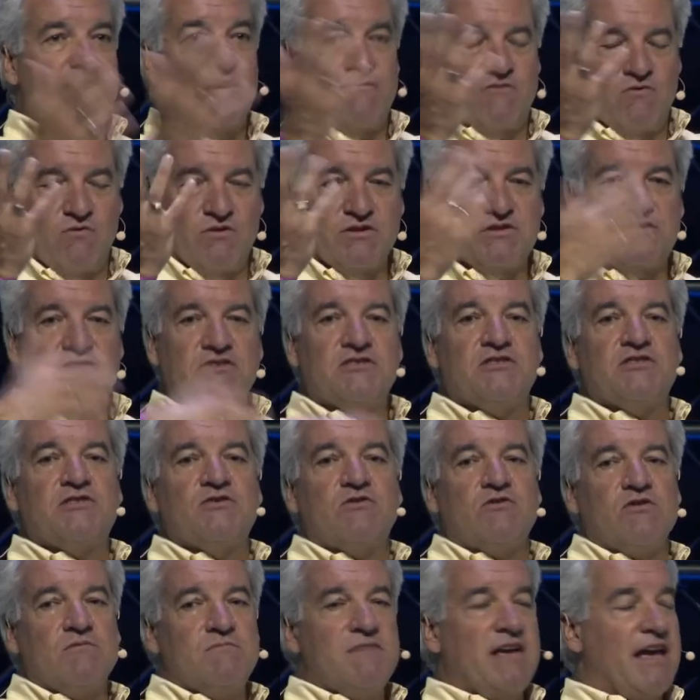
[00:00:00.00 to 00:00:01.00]
Of course, the
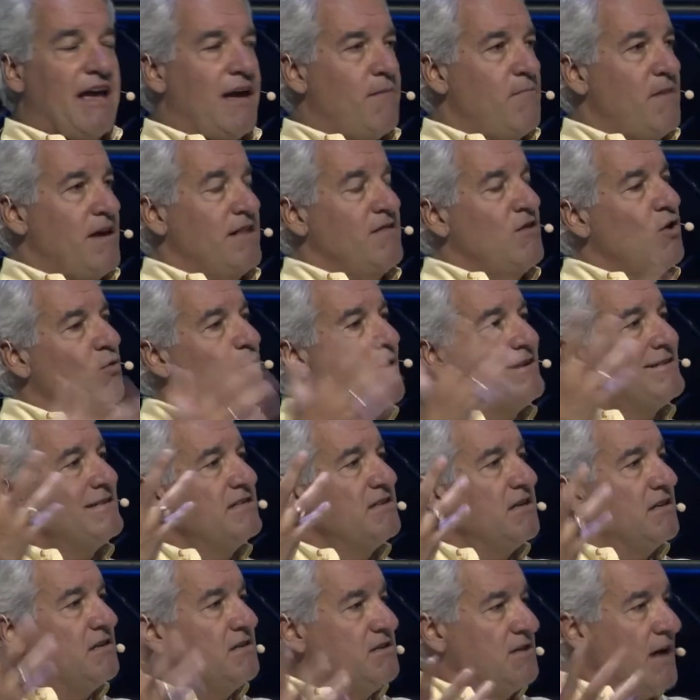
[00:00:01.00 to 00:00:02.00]
storm came in. There
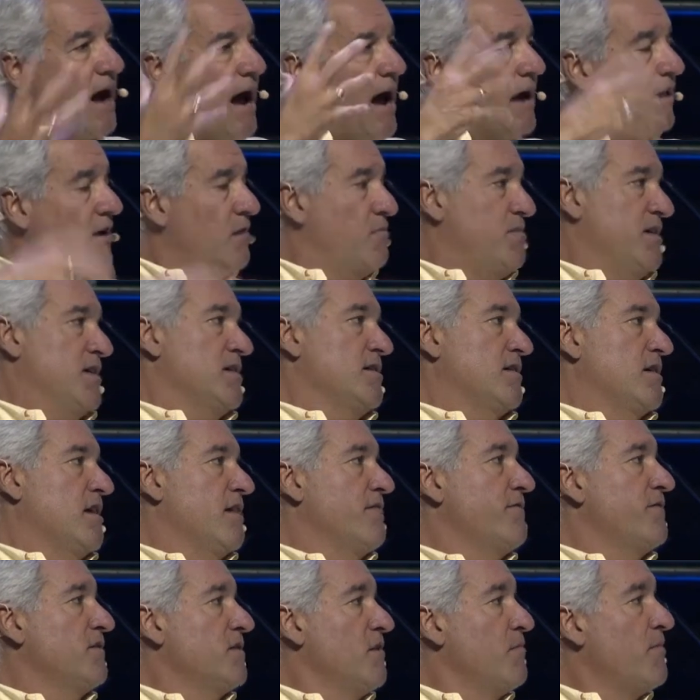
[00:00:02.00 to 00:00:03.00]
wasn't a dock big
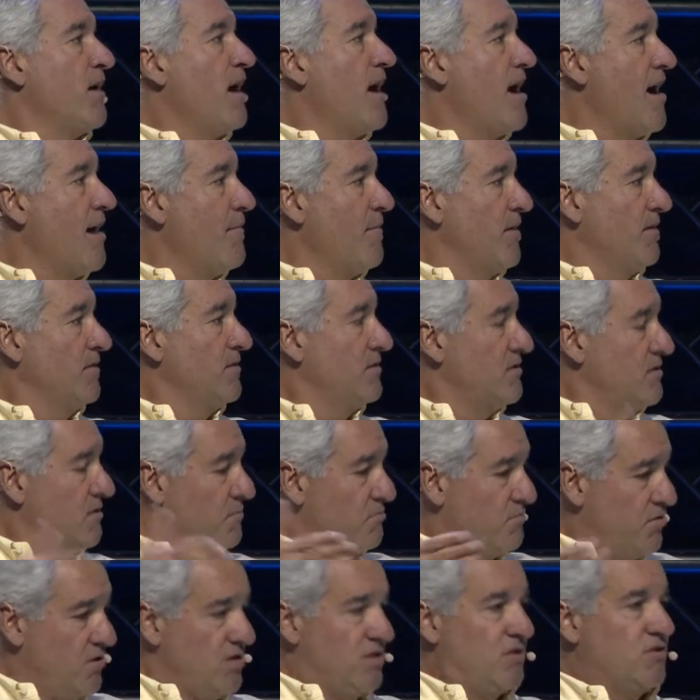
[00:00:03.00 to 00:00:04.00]
enough in the Bahamas
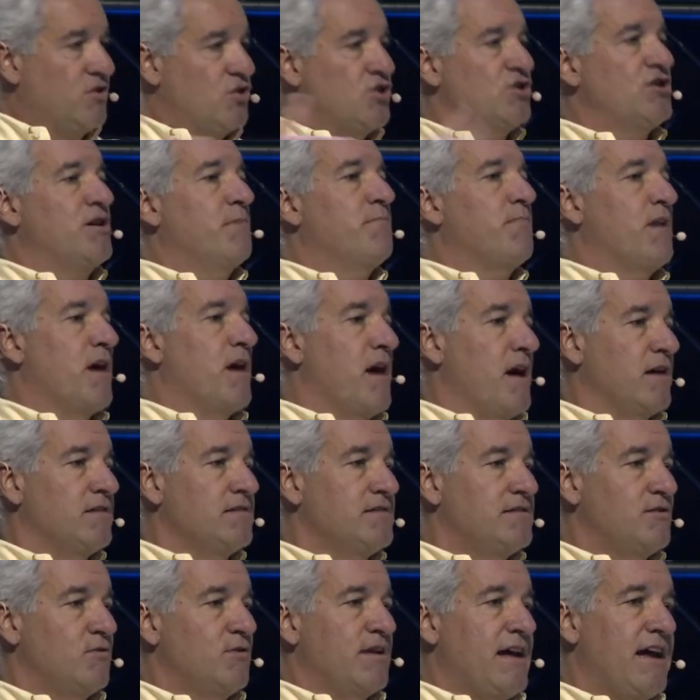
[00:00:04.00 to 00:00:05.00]
to put the ship
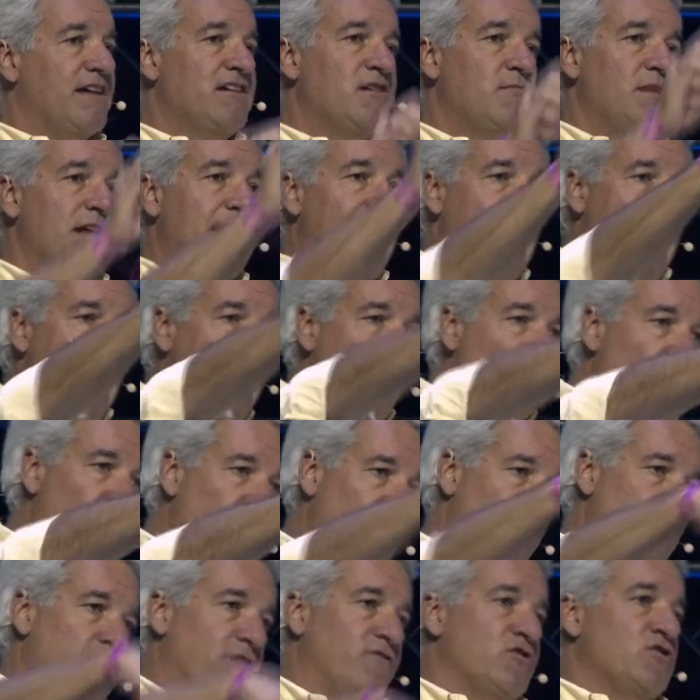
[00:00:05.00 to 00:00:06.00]
on, so it had to be
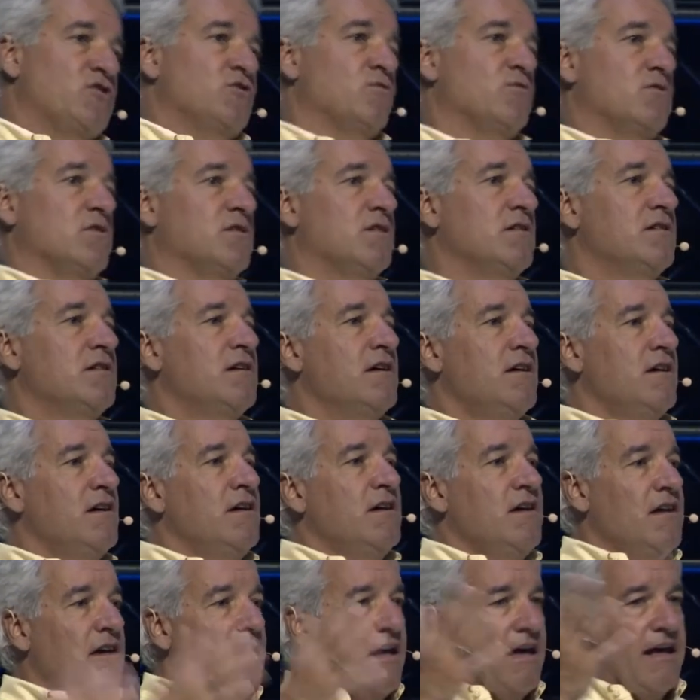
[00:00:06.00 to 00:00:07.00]
anchored offshore.
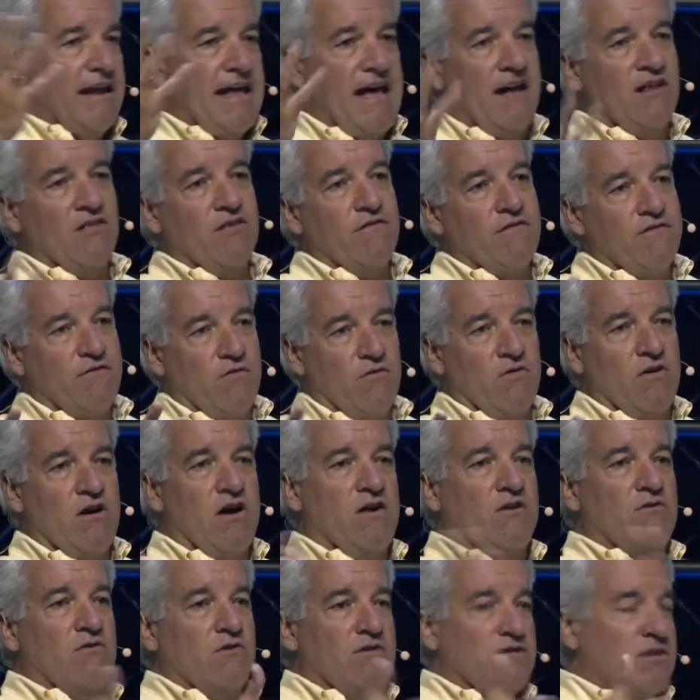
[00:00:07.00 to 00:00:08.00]
And out of the
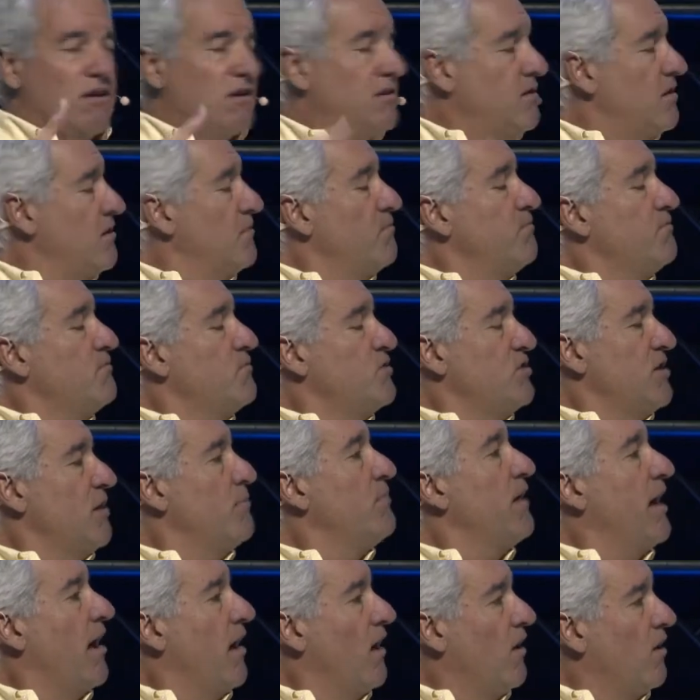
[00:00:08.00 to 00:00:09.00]
400 that the
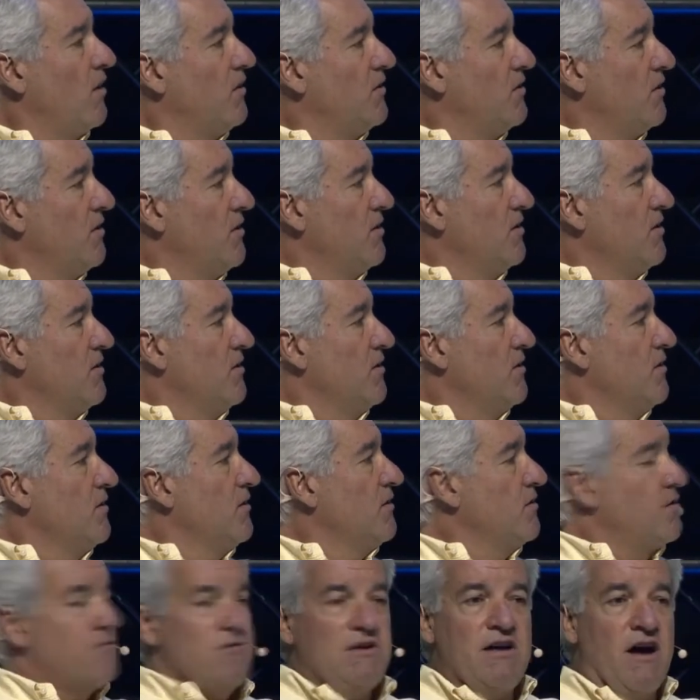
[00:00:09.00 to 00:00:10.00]
ship held,
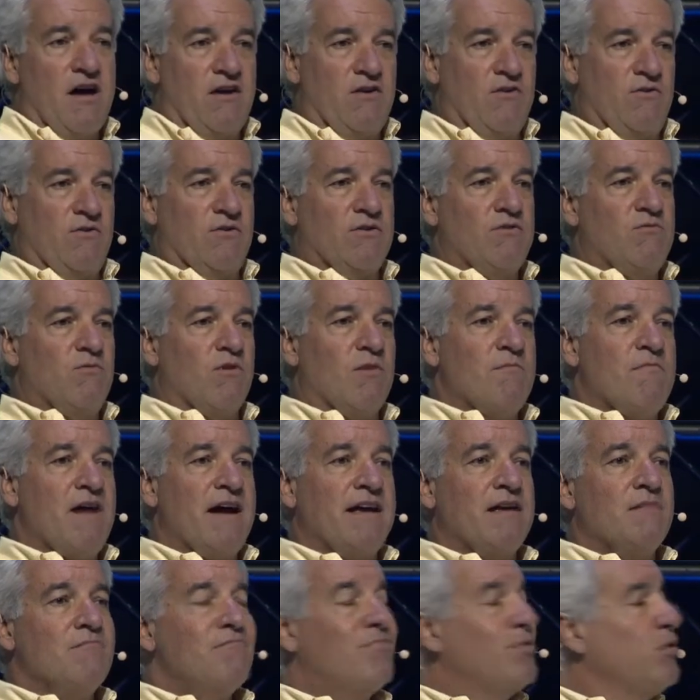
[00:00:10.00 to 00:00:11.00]
300 were
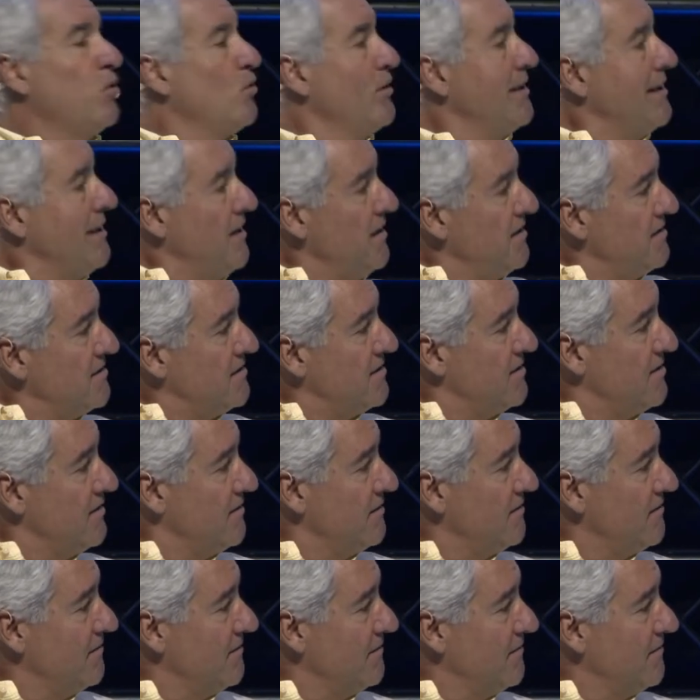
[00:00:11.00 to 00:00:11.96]
my employees.